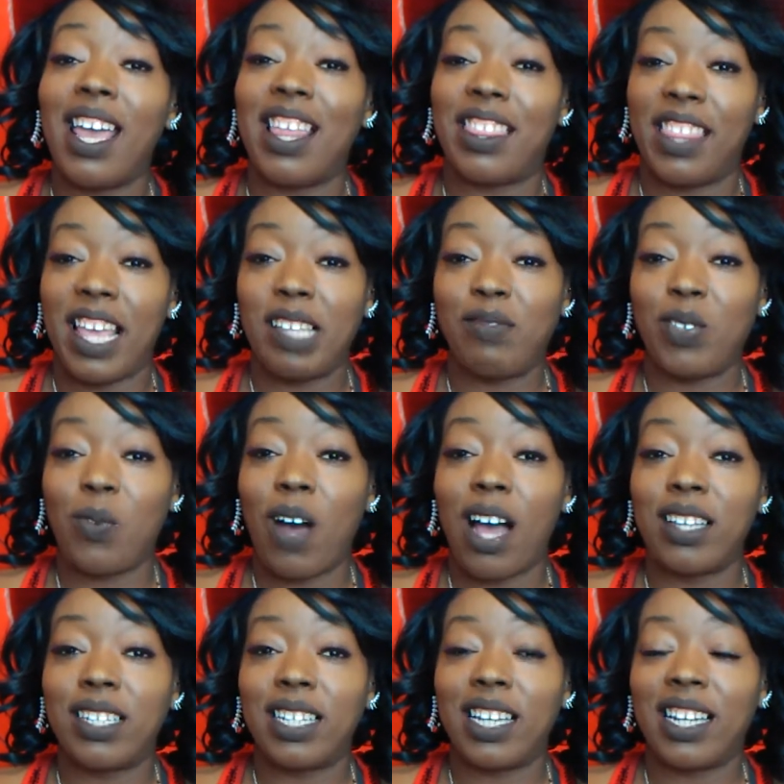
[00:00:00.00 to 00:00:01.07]
And thanks for
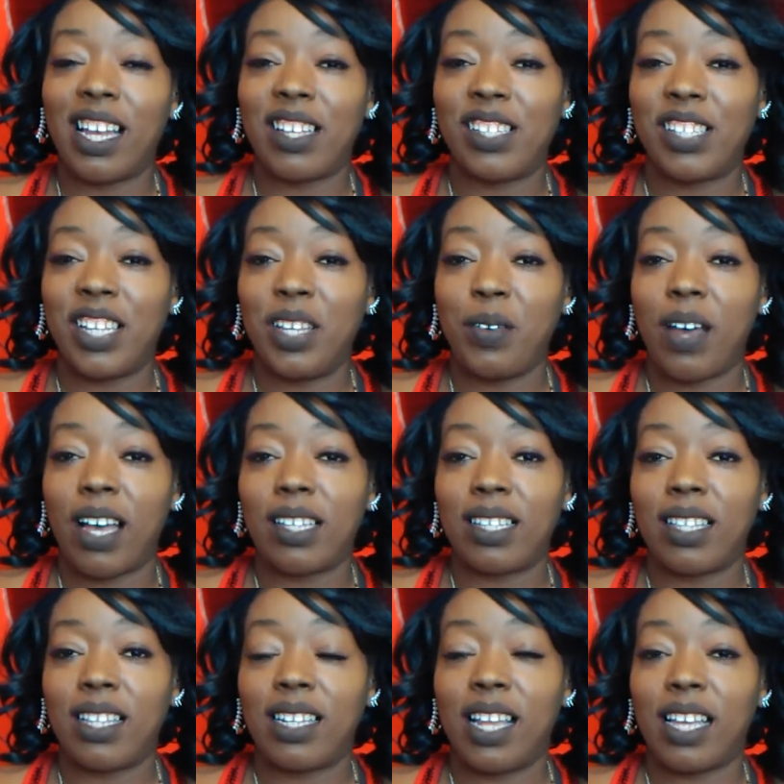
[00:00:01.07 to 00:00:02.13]
watching. And I'll see you guys
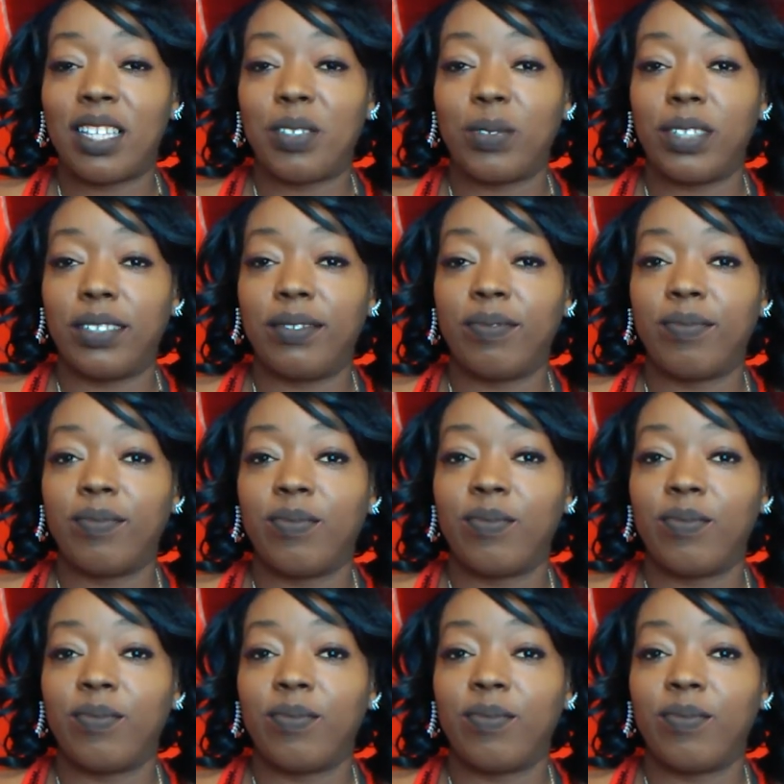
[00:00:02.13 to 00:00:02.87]
at the next one.